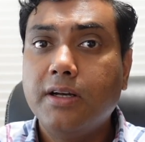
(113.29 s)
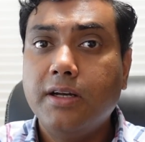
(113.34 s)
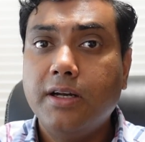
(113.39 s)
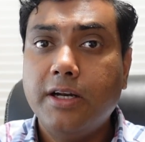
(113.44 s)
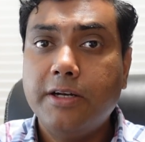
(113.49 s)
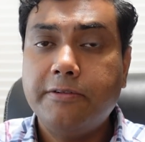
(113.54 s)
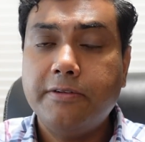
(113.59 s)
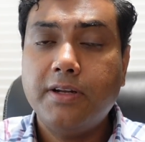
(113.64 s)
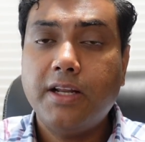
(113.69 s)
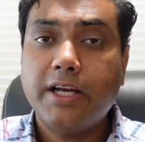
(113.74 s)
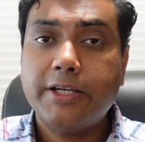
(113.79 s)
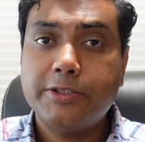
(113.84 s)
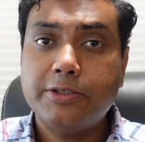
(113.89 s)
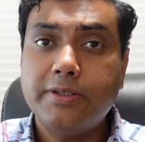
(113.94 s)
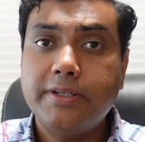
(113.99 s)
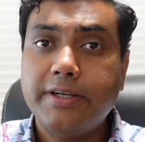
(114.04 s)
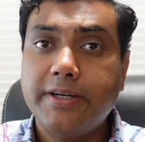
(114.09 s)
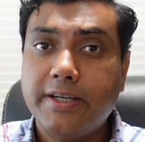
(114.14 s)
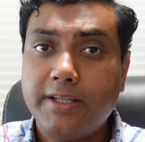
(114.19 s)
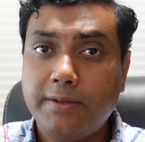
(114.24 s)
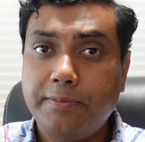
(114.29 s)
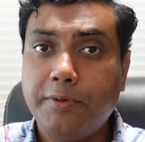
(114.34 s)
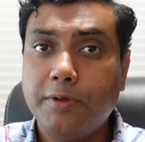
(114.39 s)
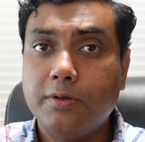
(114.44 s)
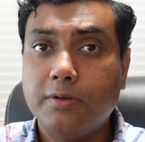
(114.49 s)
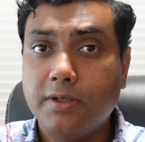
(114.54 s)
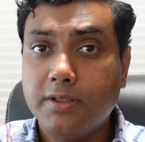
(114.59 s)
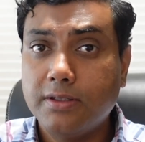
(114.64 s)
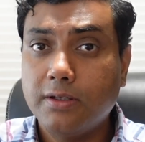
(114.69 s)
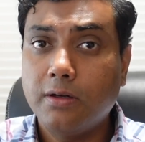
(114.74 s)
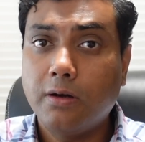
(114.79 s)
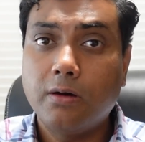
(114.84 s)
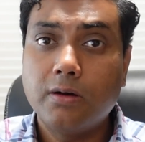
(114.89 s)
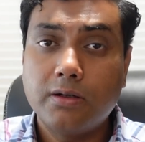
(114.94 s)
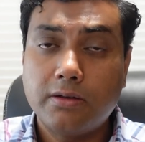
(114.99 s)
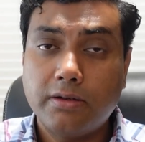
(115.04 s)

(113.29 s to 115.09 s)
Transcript: it will actually help you in the long